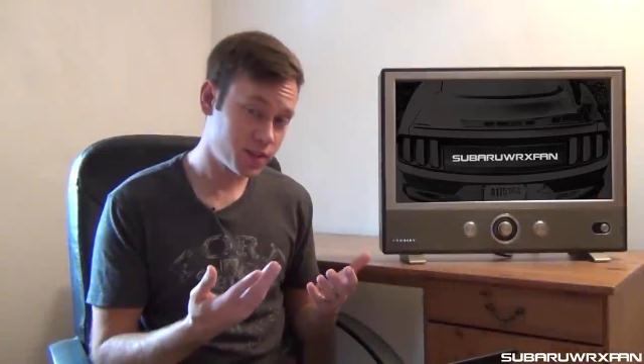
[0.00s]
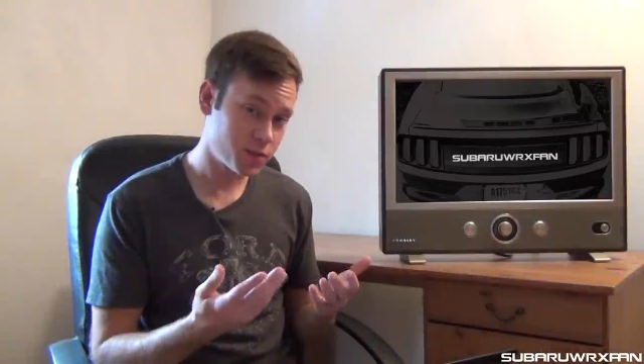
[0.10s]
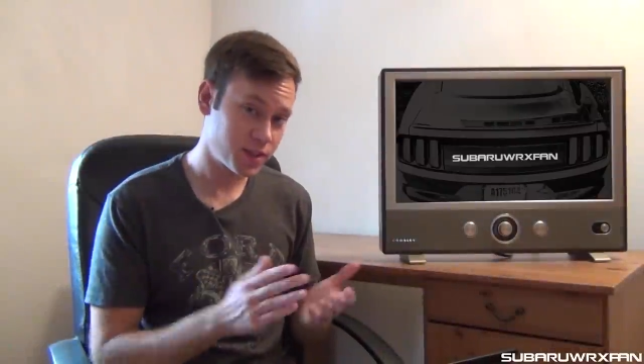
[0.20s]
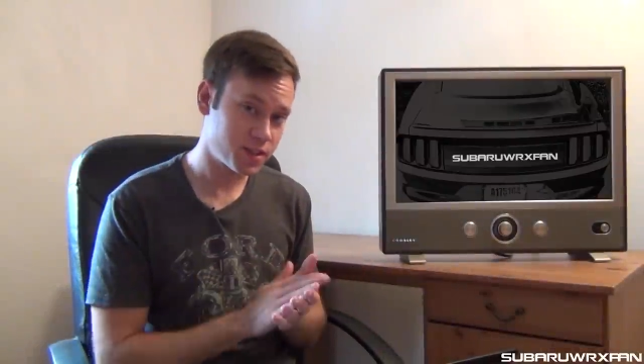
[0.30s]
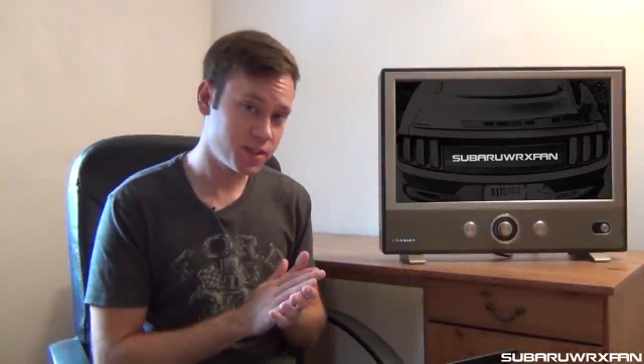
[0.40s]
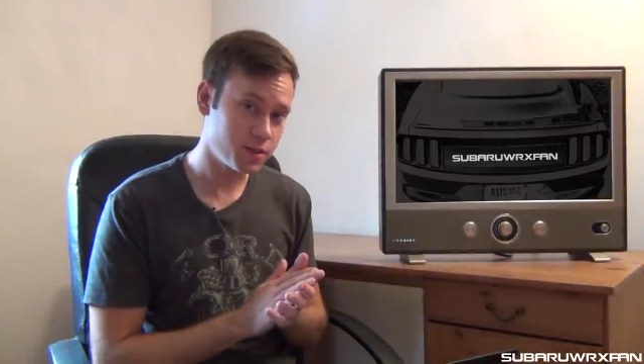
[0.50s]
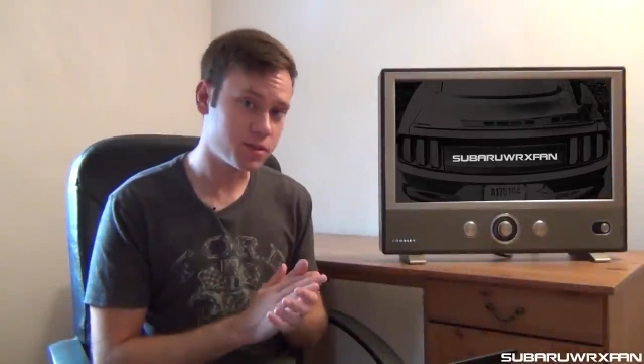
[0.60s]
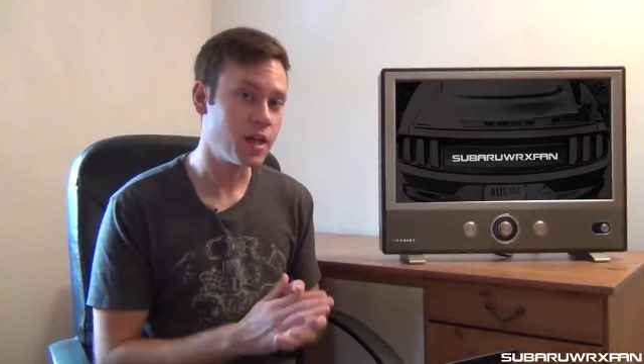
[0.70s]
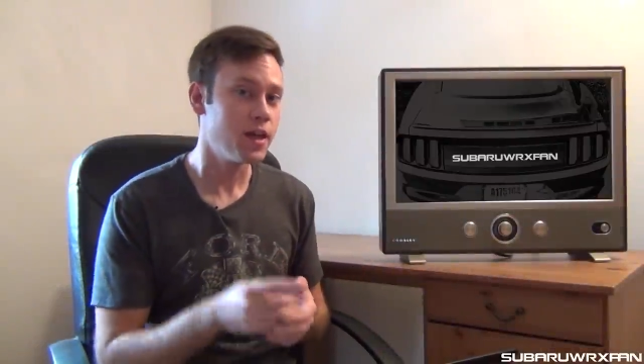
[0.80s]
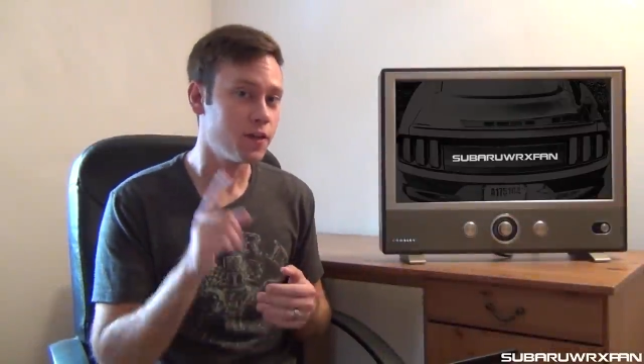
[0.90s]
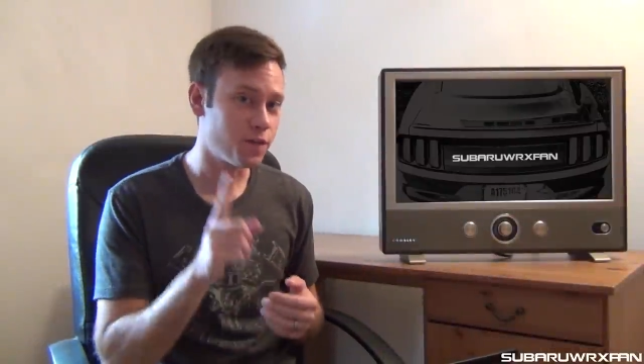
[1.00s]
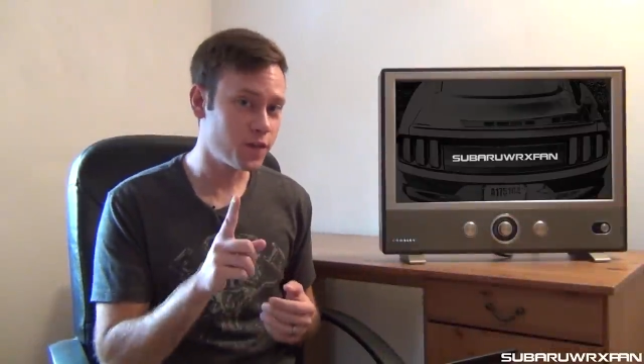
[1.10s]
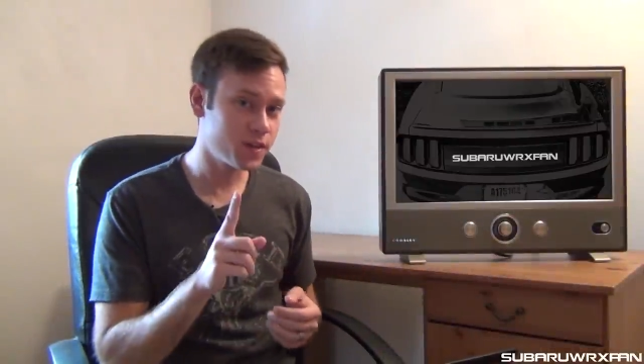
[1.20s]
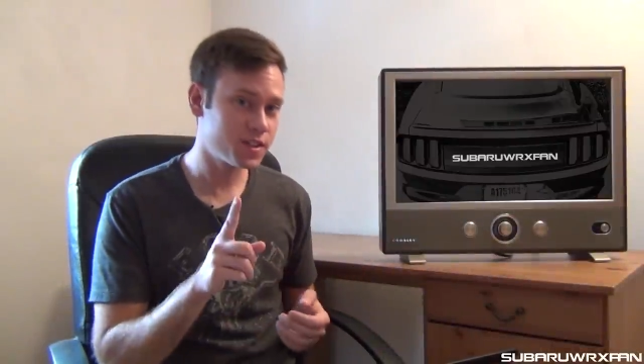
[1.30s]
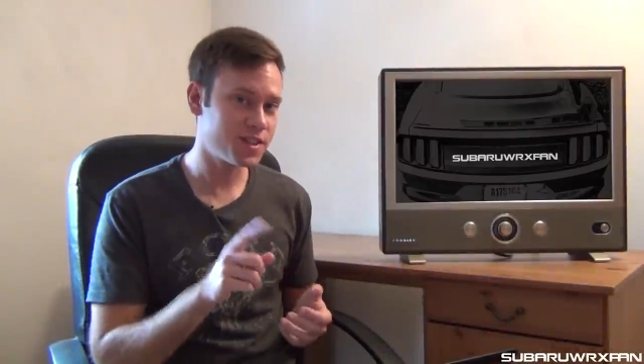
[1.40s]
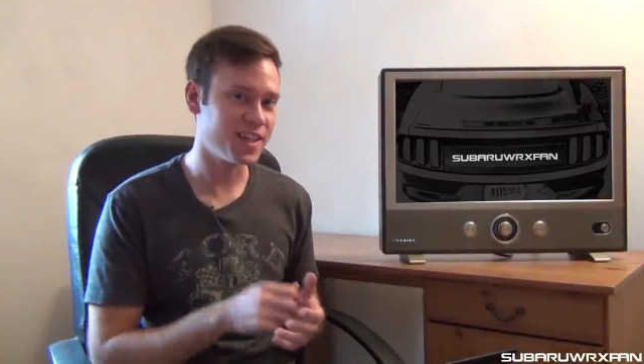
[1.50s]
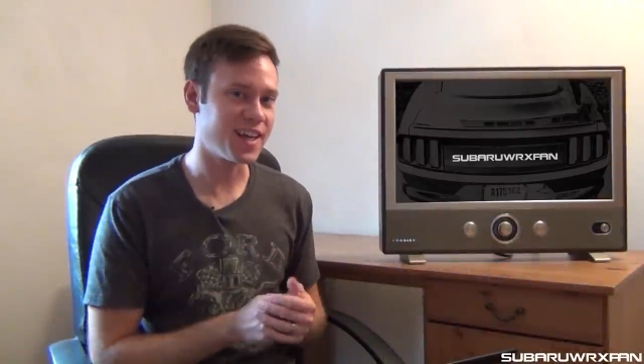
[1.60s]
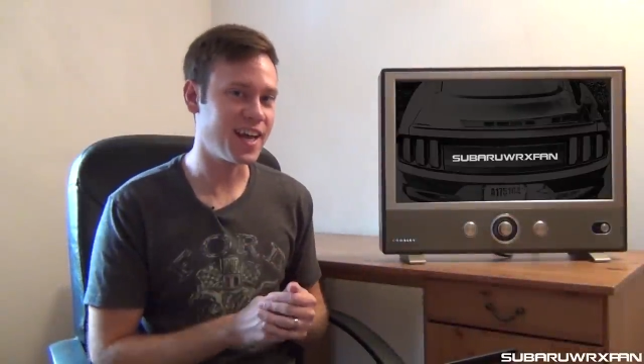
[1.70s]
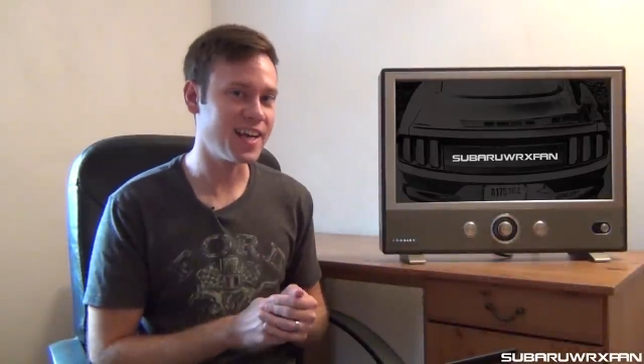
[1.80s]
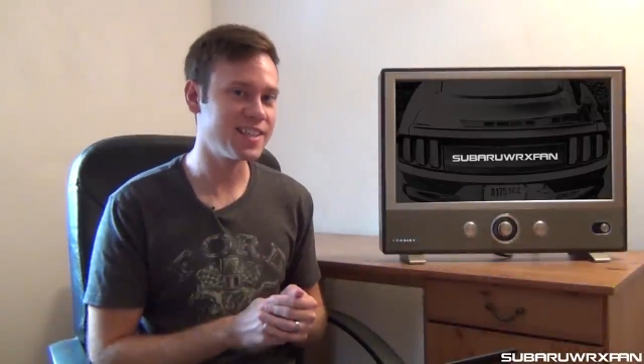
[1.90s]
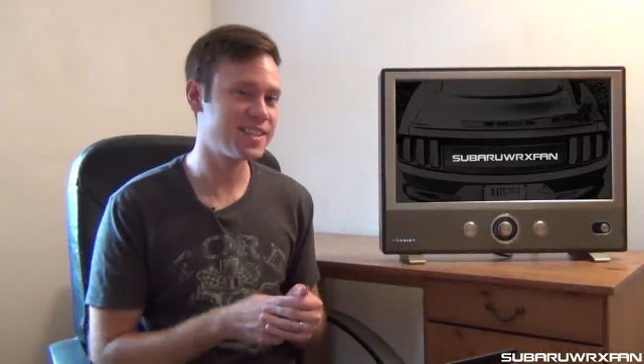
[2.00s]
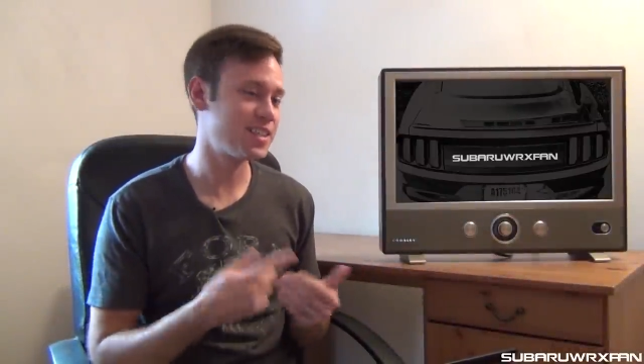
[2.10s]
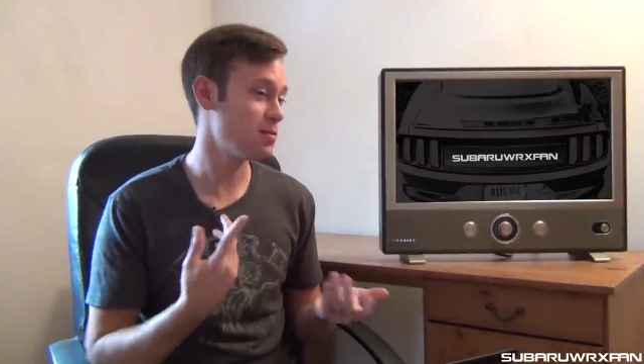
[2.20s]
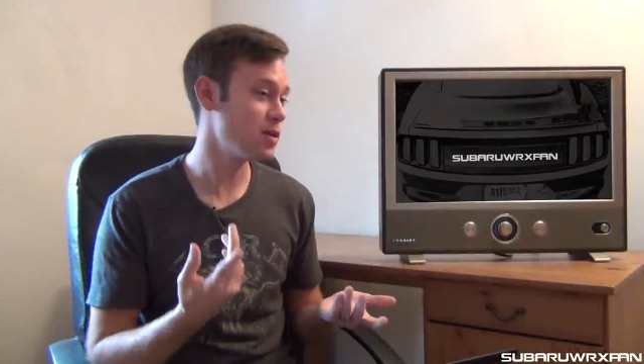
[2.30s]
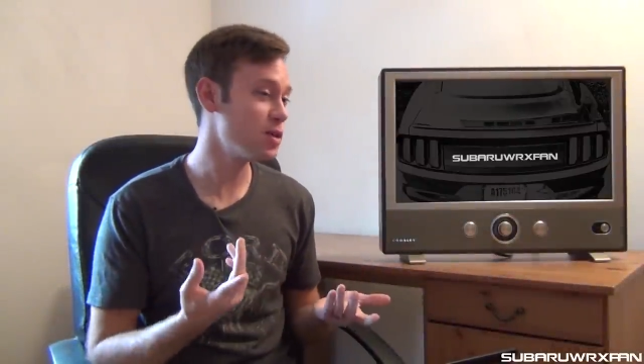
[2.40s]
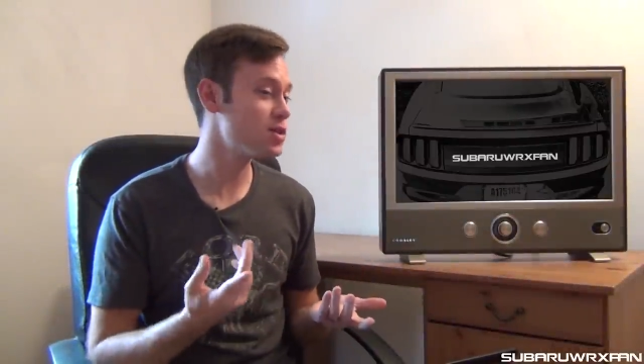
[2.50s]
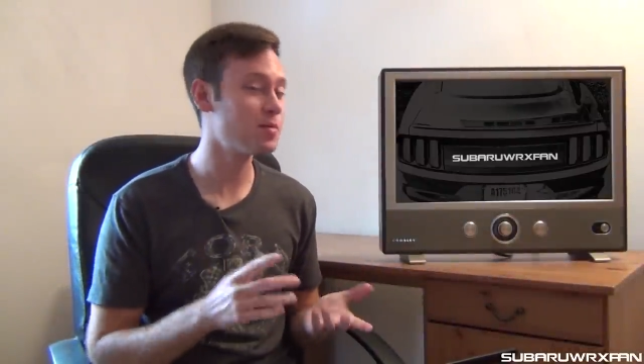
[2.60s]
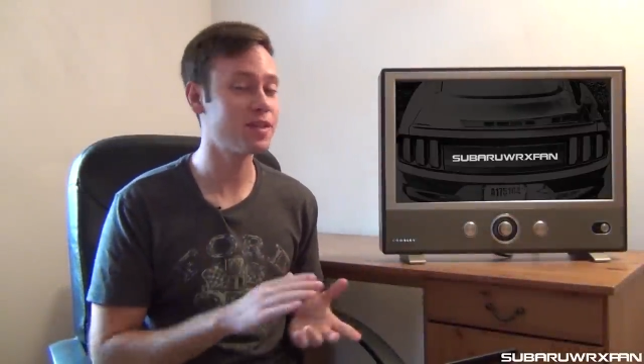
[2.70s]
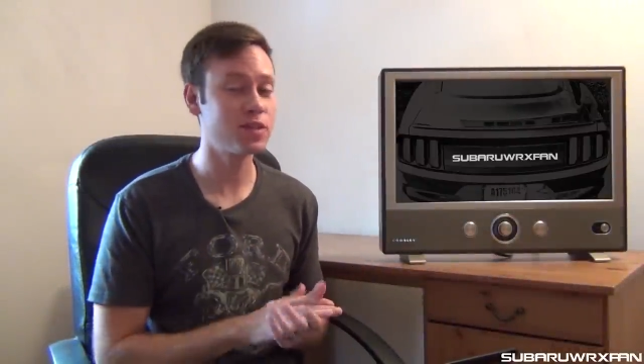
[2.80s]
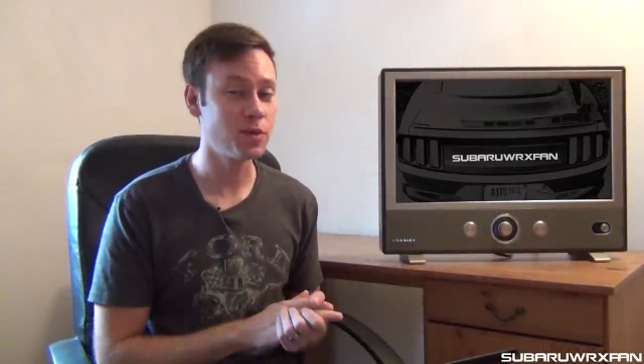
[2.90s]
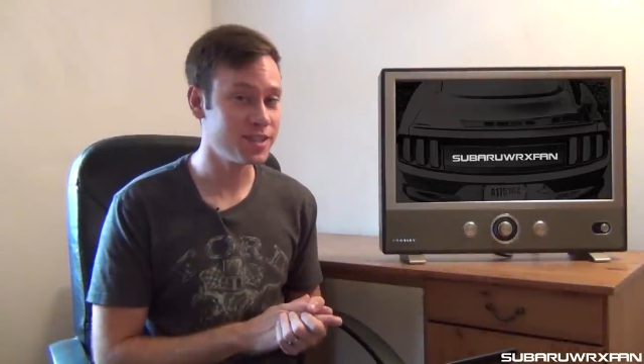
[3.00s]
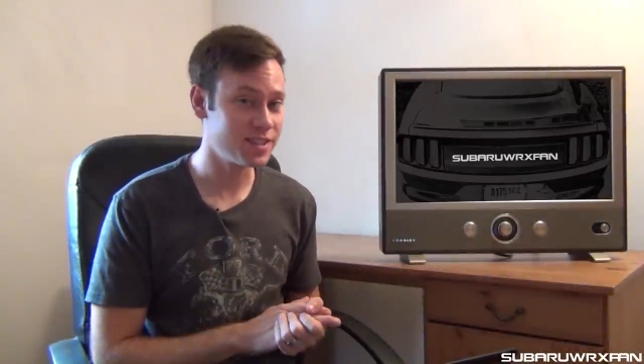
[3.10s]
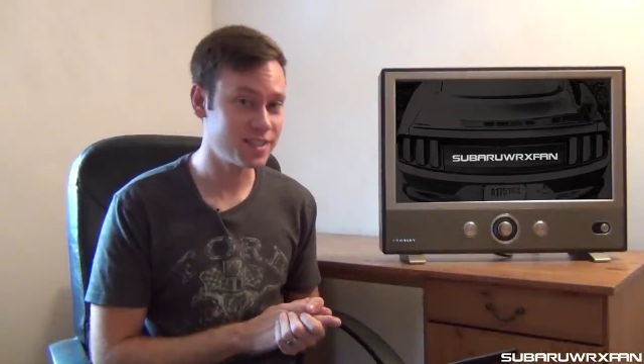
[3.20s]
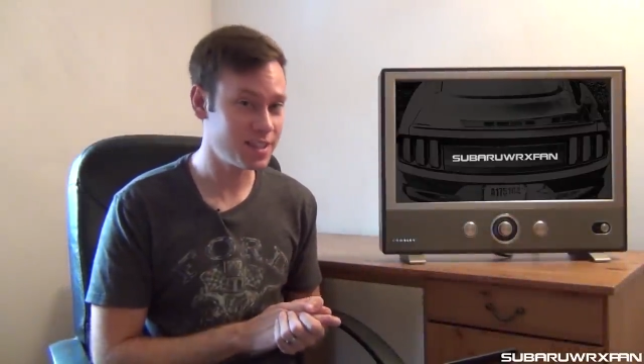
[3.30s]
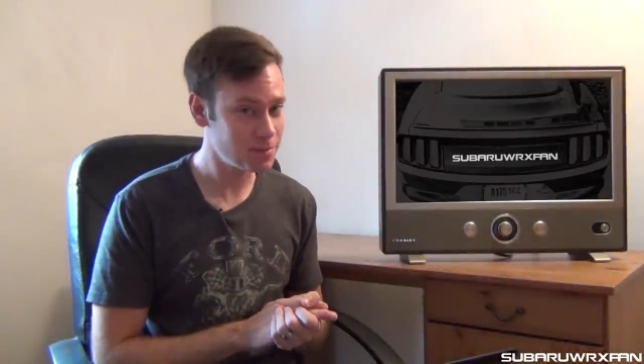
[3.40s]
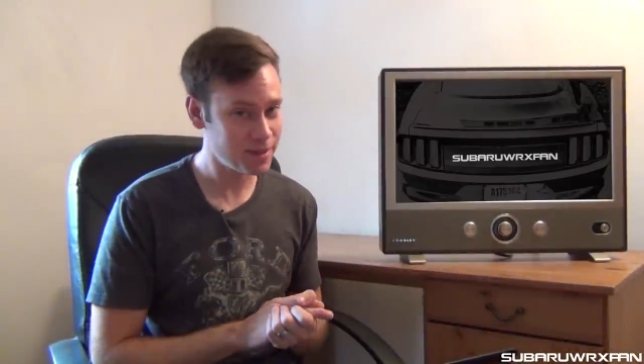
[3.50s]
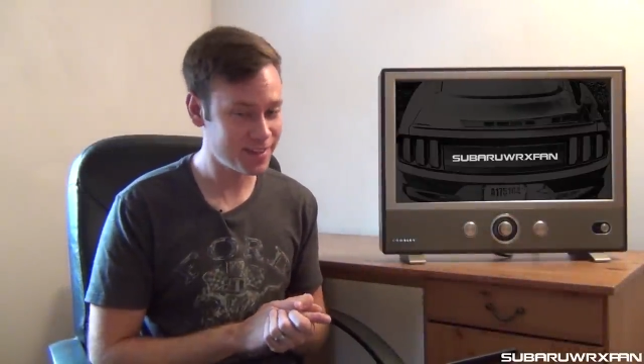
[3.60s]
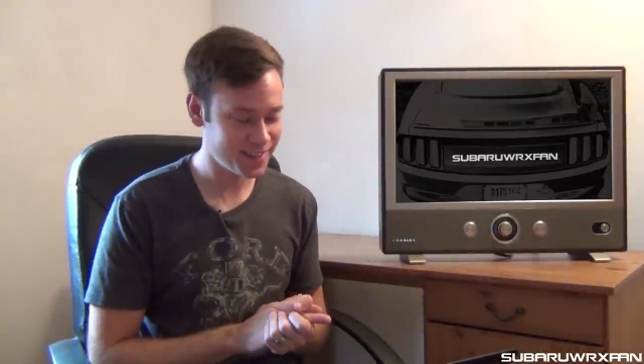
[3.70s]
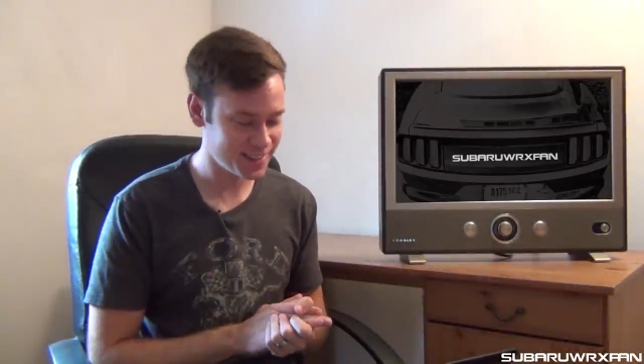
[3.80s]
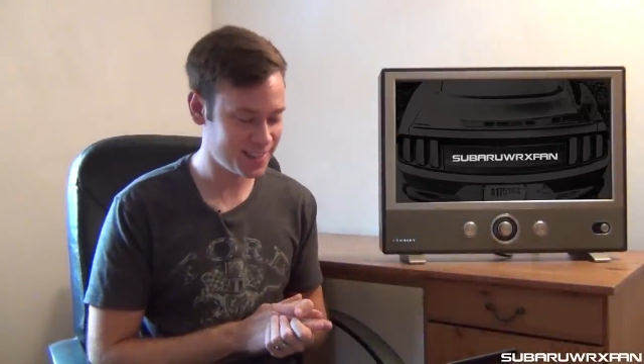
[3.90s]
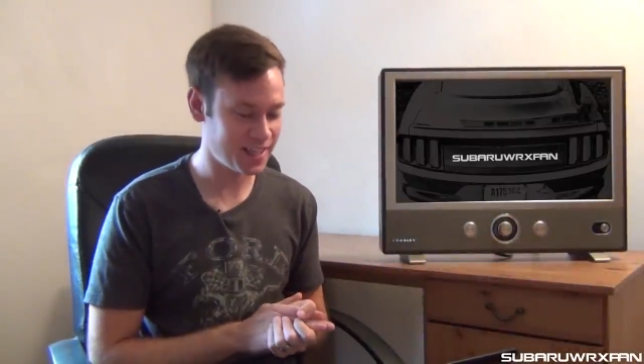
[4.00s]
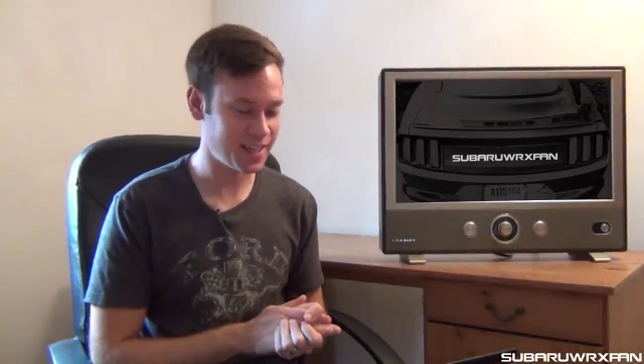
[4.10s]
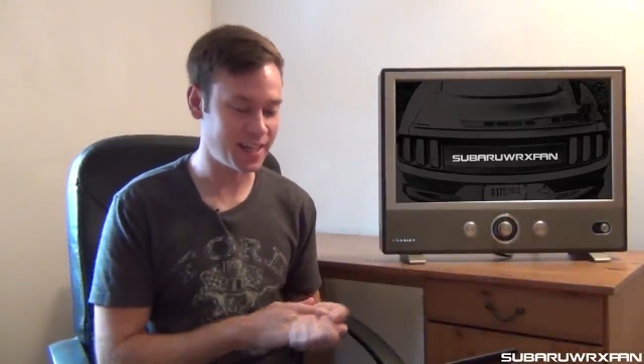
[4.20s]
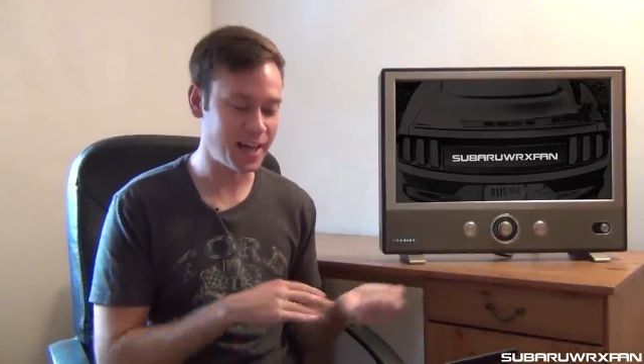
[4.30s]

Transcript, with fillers: this week's news. The first thing is some news about the 2016 BRZ.